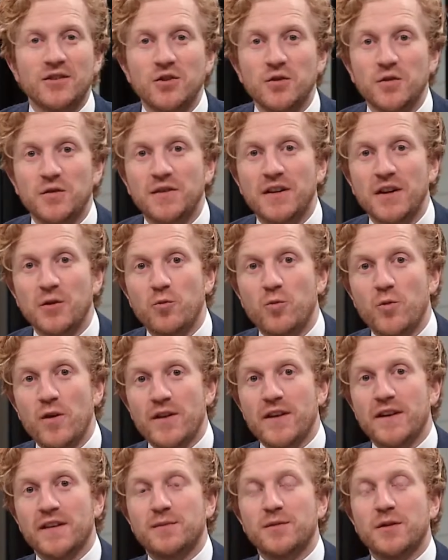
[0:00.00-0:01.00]
do stick
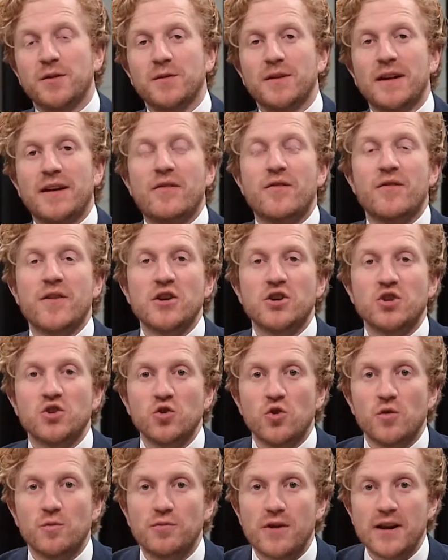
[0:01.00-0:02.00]
with us because we're going to have a very
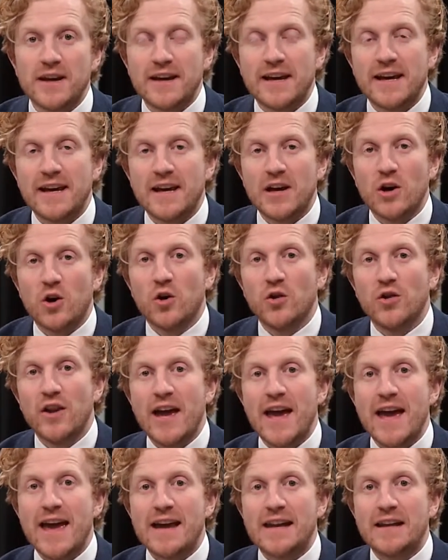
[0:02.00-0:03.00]
short break here on the
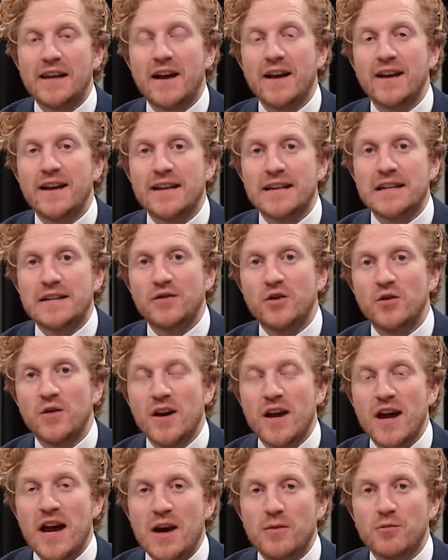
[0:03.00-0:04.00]
headline interview
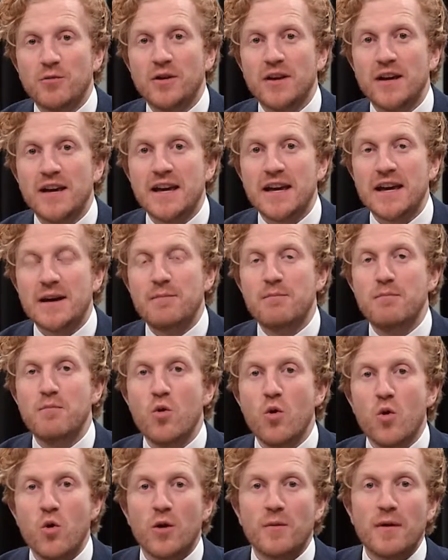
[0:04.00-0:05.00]
and we'll hear
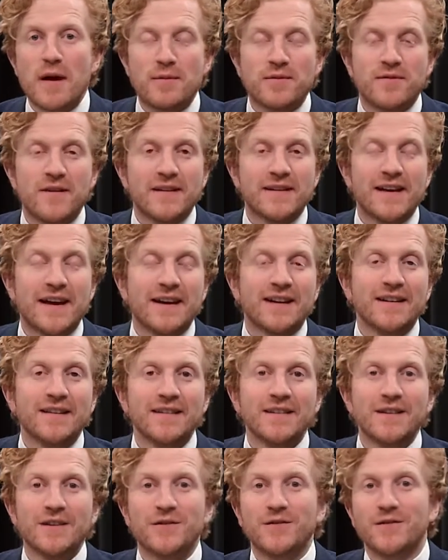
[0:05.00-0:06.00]
more about Professor
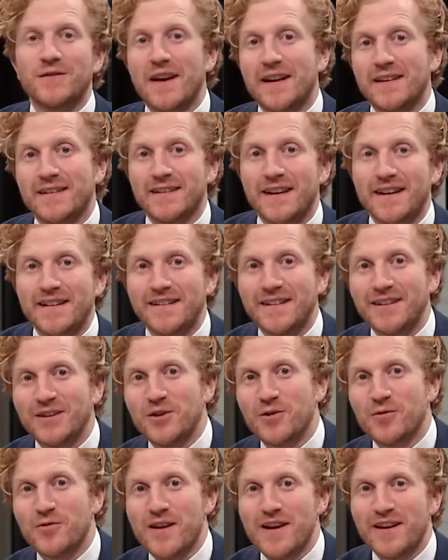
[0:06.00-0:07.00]
Atkinson's fascinating
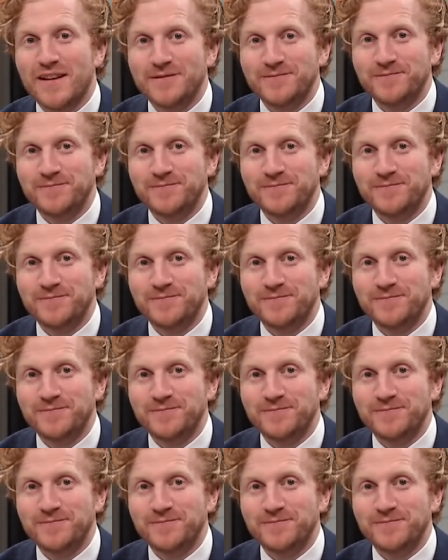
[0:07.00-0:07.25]
career.